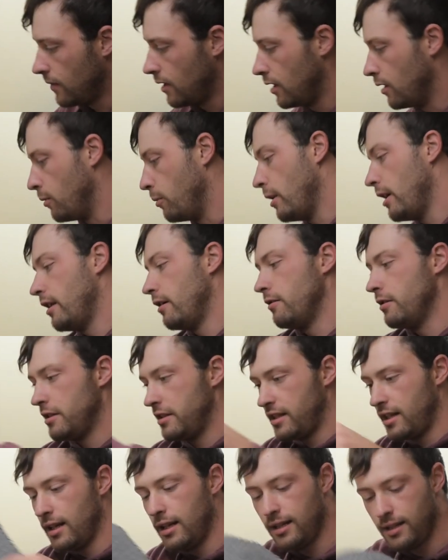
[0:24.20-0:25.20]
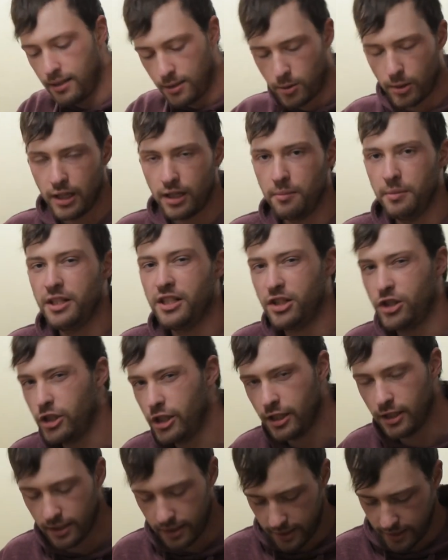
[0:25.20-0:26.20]
The weather is getting quite a bit
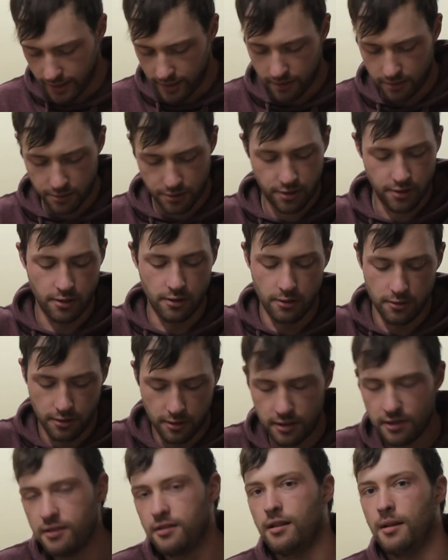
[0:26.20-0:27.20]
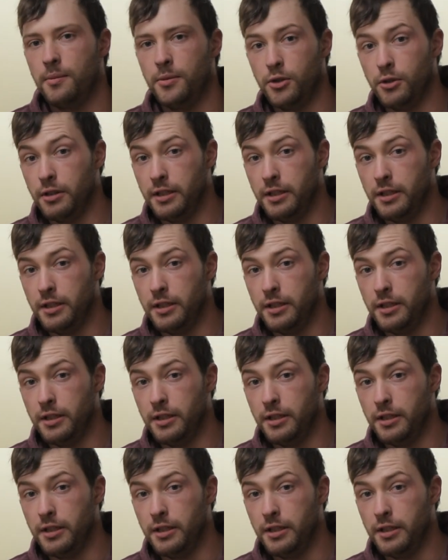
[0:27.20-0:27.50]
chilly now, so it's time to